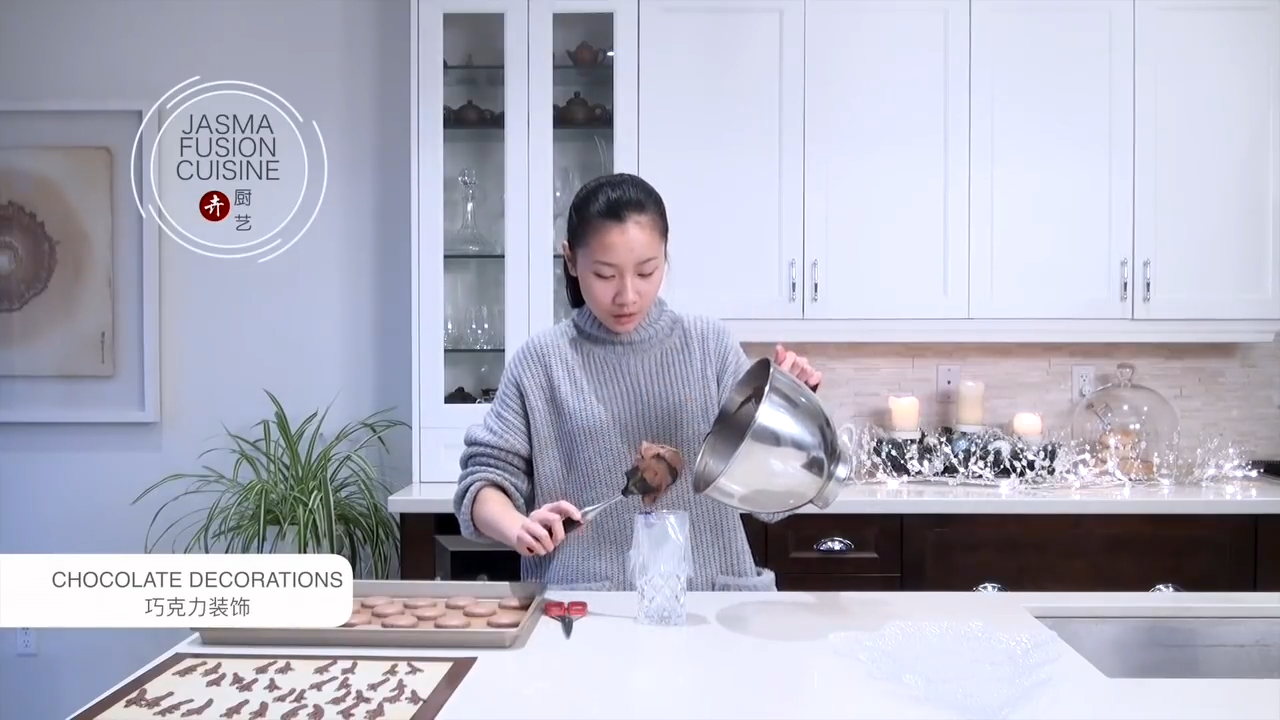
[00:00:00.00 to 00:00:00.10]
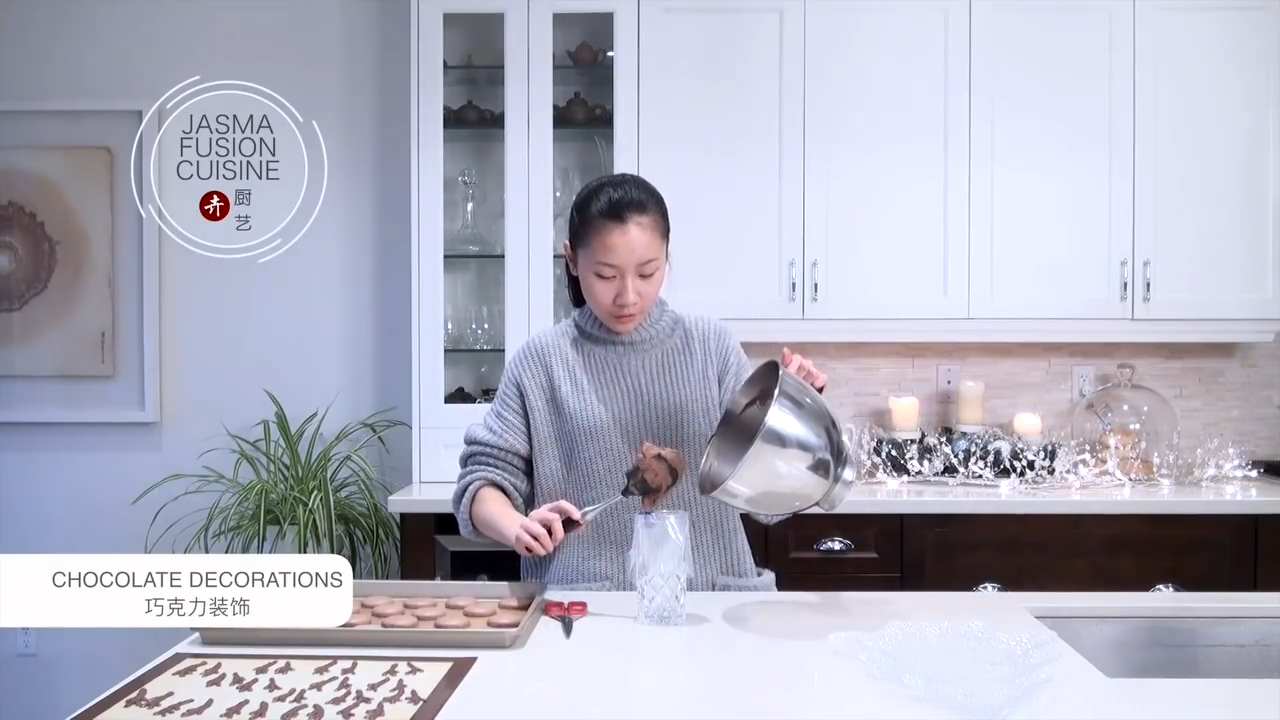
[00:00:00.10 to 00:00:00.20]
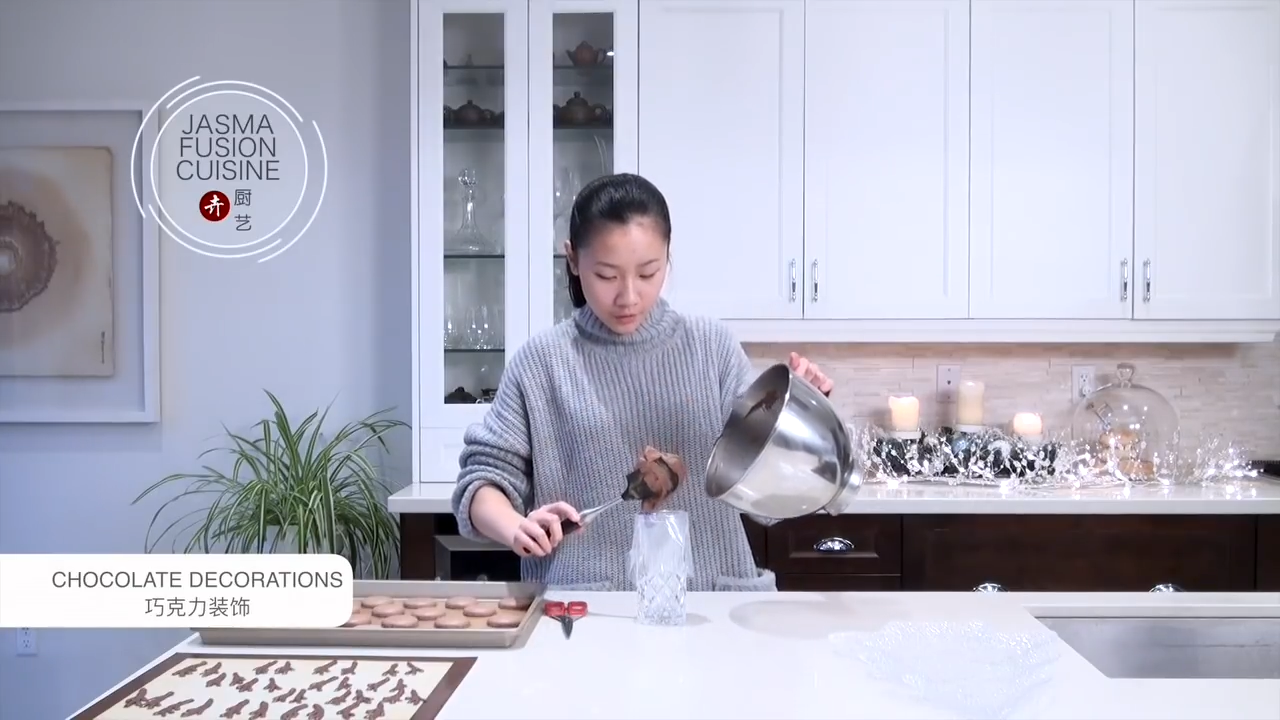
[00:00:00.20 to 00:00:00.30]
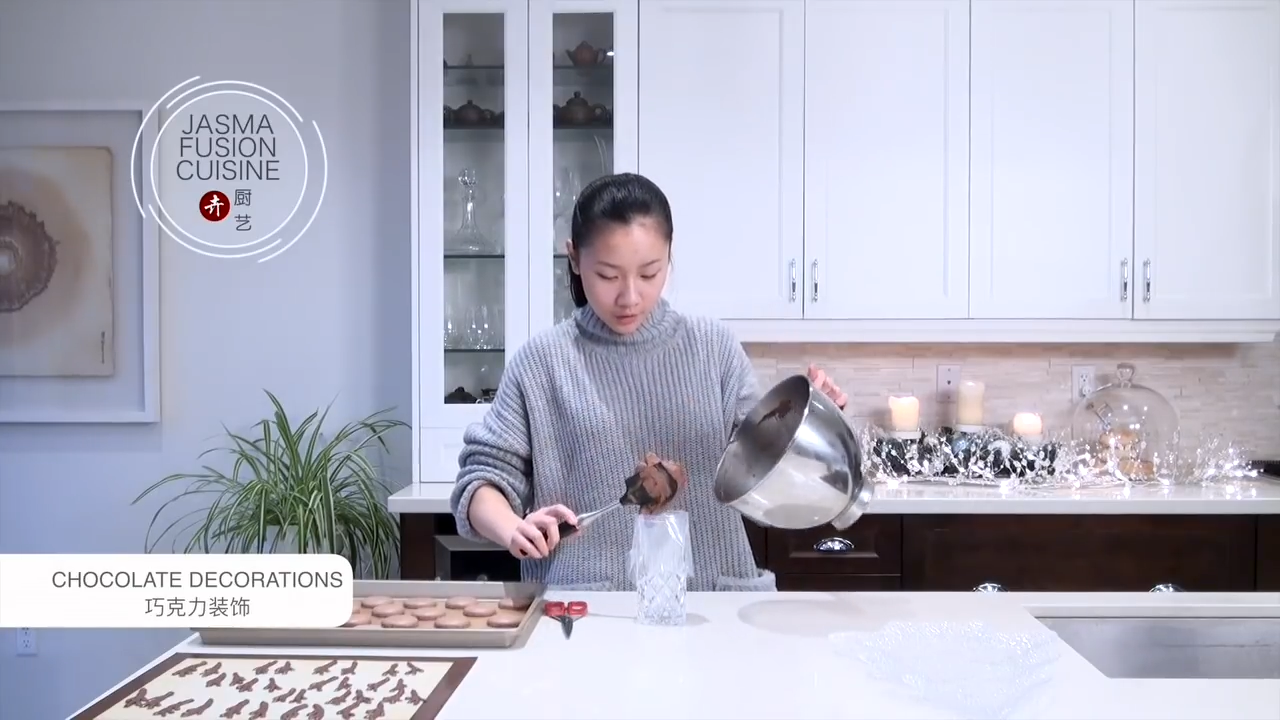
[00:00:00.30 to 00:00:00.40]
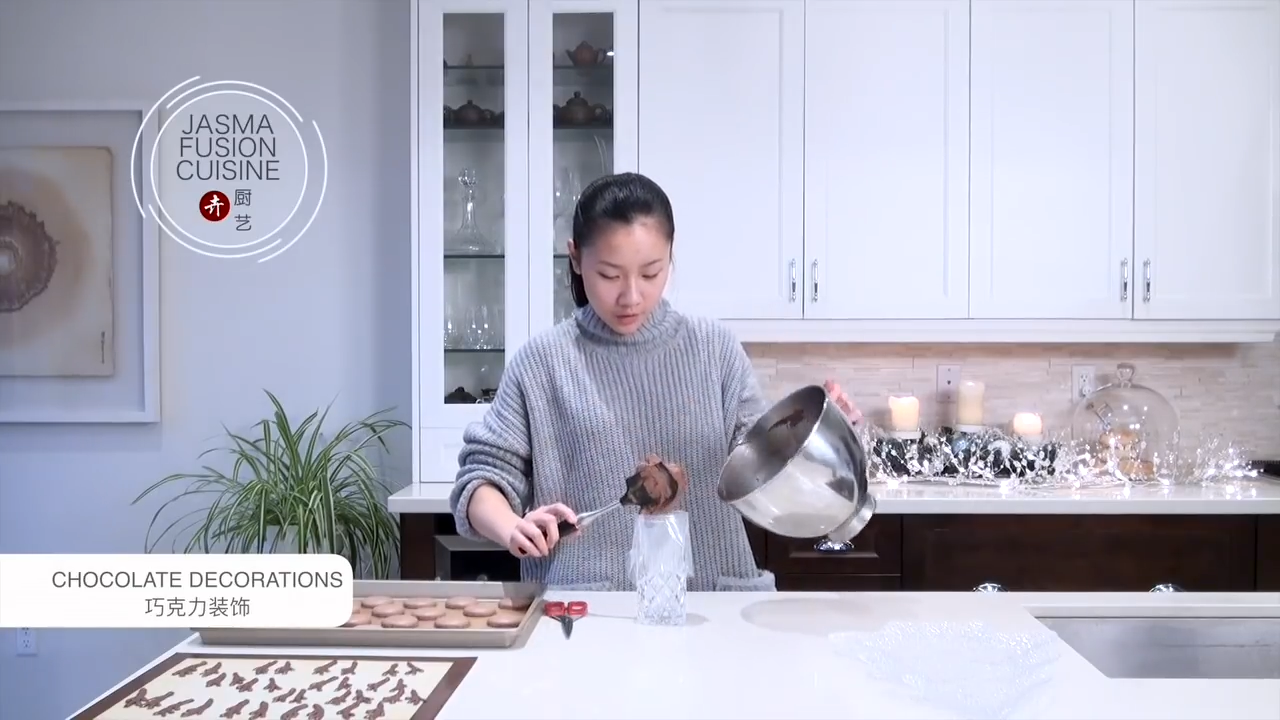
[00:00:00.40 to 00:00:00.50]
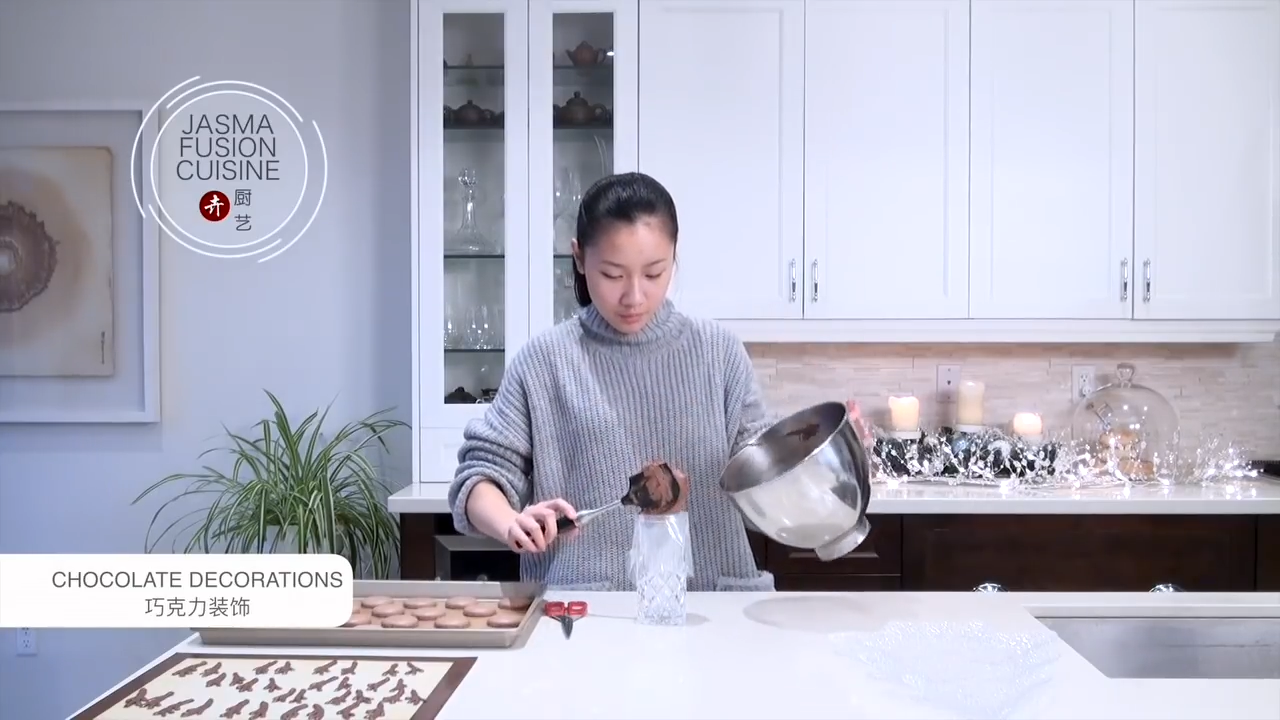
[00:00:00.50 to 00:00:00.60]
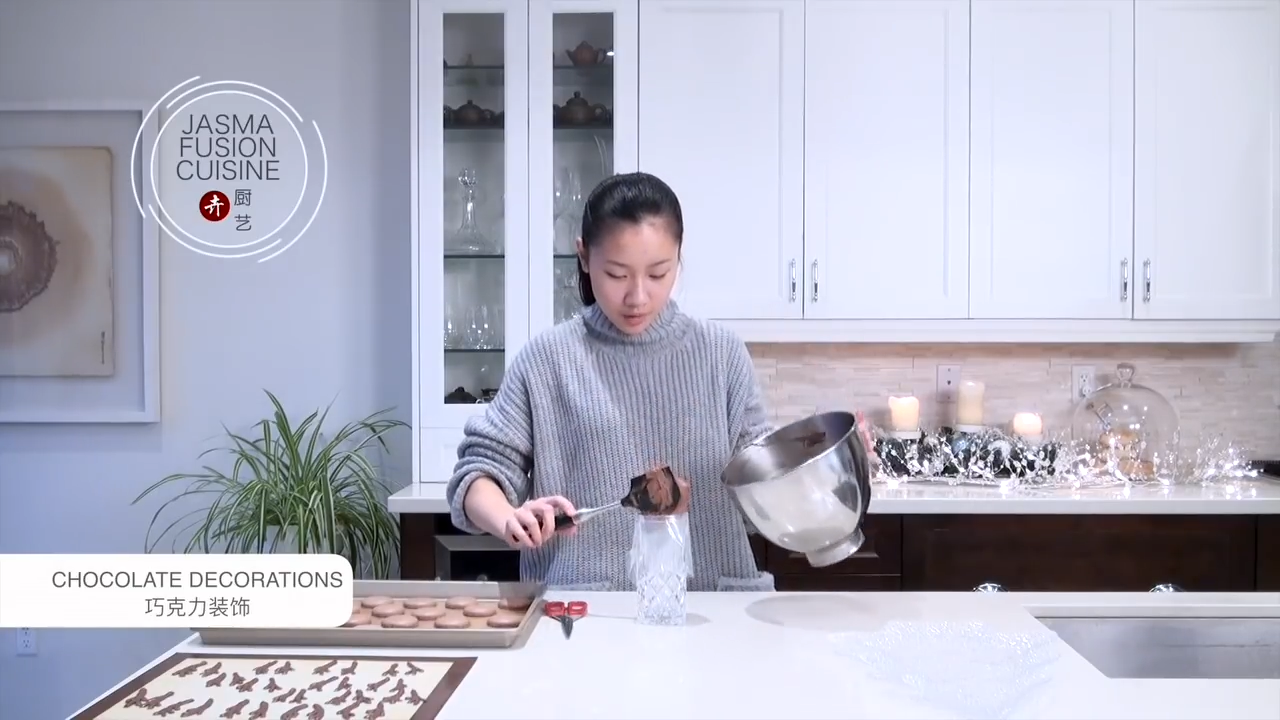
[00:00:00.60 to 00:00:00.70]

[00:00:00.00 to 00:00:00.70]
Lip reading: of filling